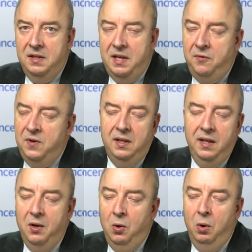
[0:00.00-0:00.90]

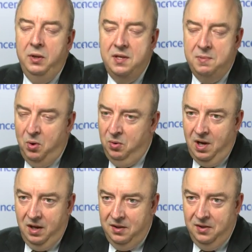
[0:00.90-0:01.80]
definitely all these
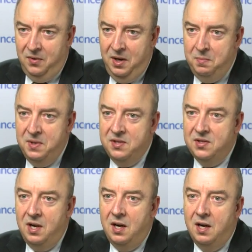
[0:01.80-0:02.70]
bone-targeted
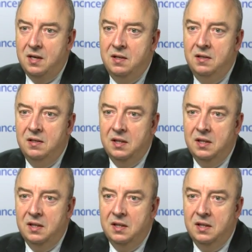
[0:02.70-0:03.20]
treatments are